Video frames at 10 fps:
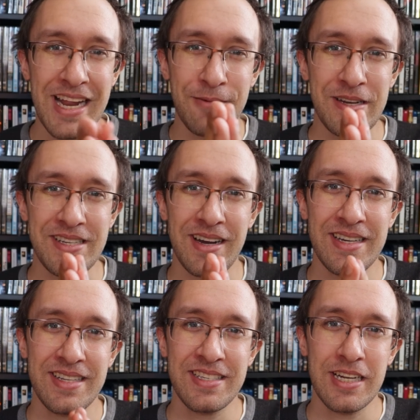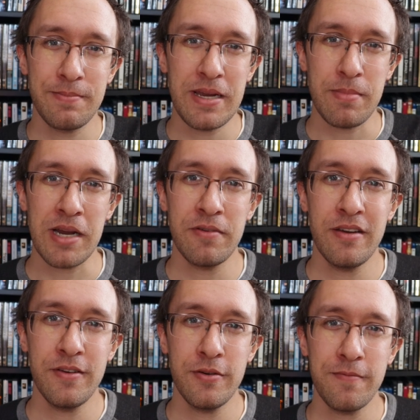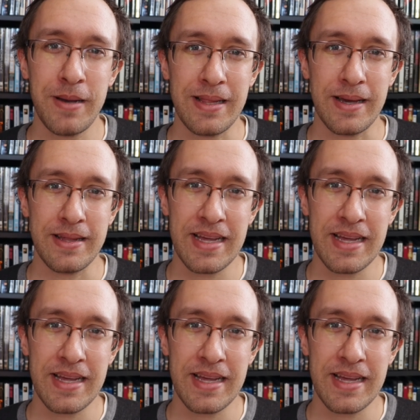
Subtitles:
Anyways guys, that's gonna be my review of Pele.